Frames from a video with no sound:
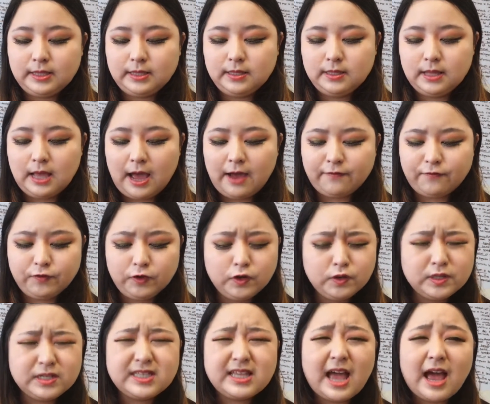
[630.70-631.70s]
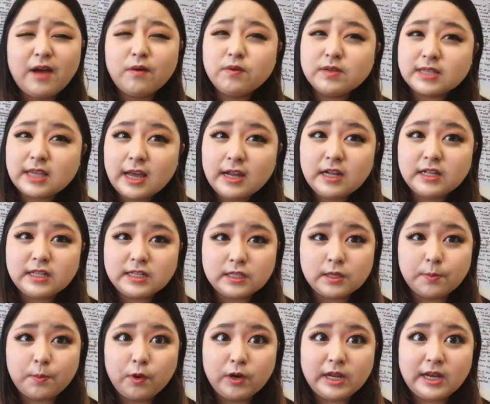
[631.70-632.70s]
at first I was kind of
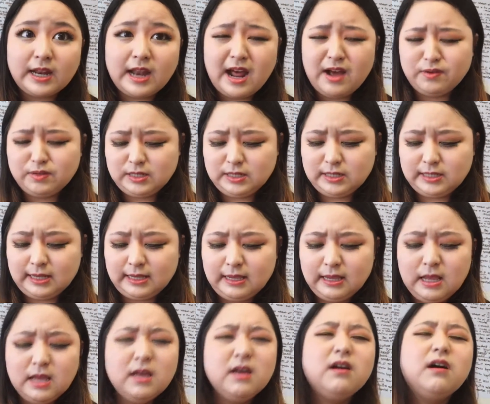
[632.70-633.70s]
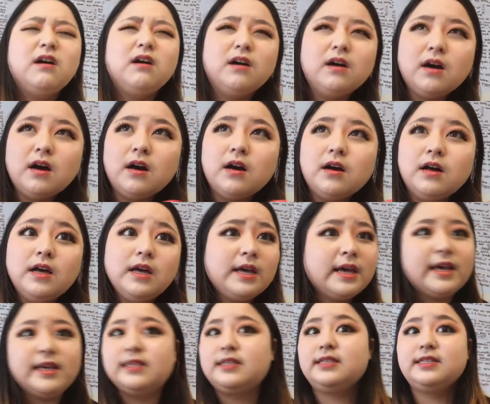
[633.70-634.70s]
disappointed. I was just like, ugh.
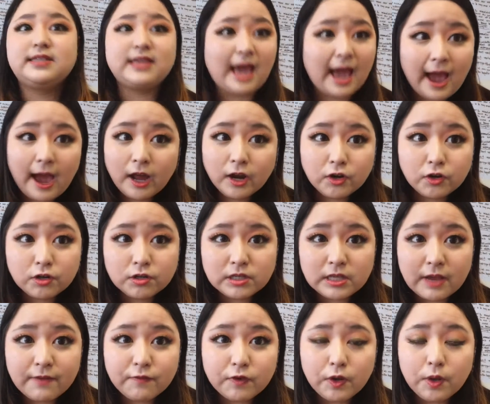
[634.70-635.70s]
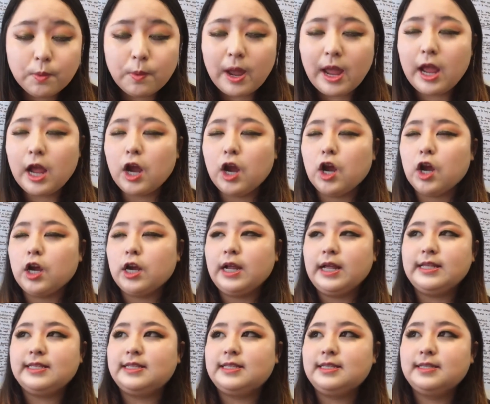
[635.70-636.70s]
It scatters everywhere.
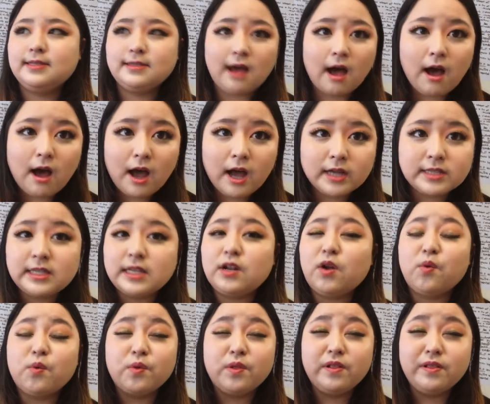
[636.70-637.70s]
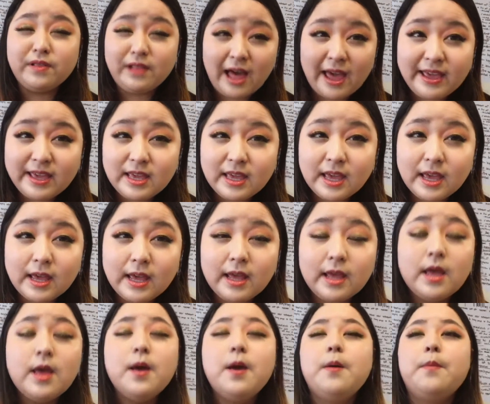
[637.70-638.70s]
It sucks. I don't like it.
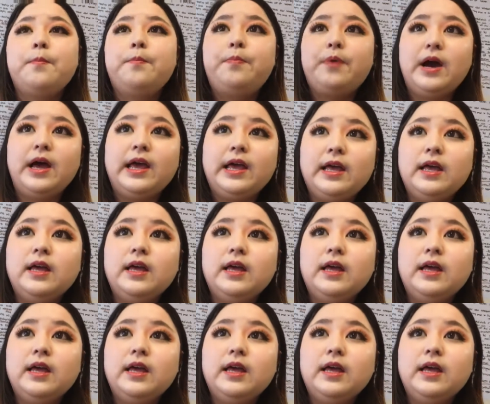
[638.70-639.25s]
But